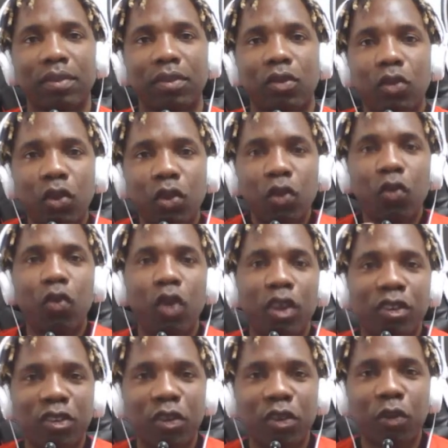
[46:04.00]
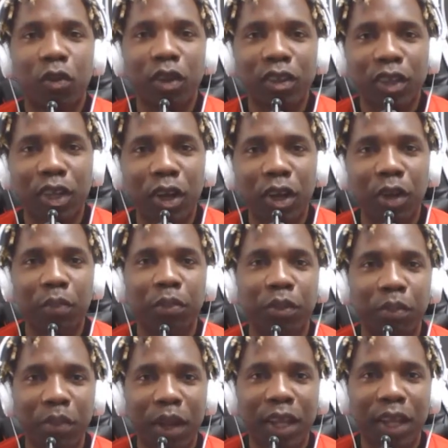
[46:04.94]
do you want someone to
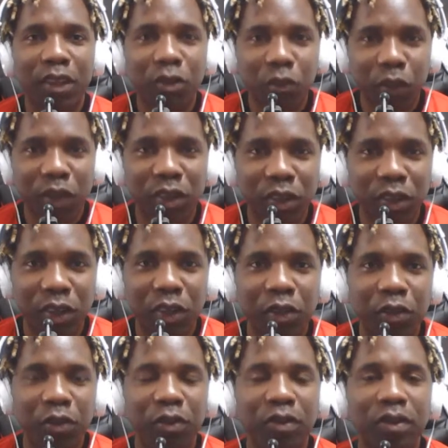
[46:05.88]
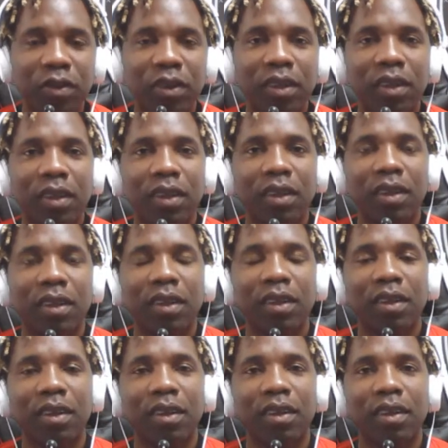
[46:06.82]
compromise with you
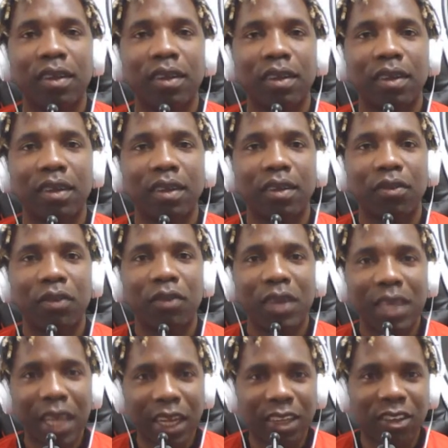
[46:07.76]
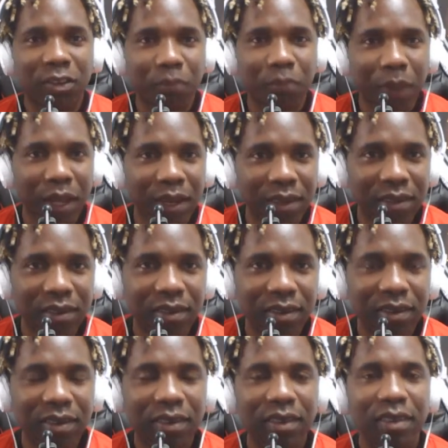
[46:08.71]
with the
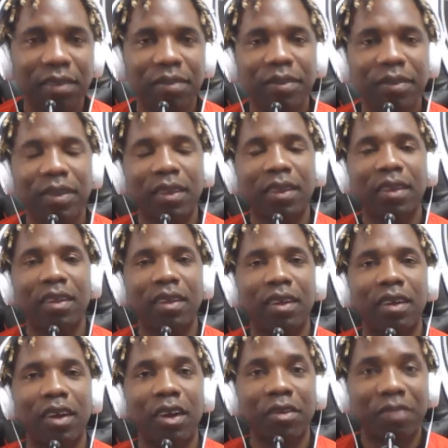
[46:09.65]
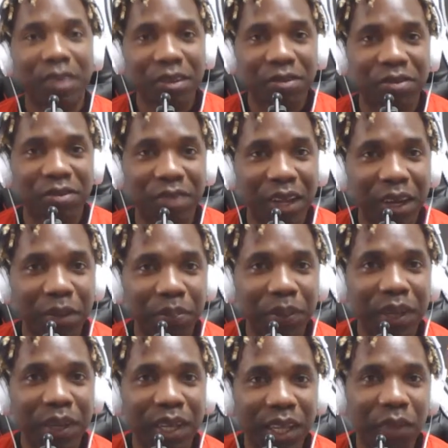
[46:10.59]
expense of
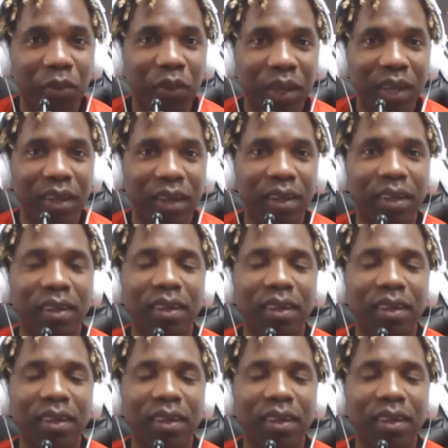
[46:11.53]
developing a winner?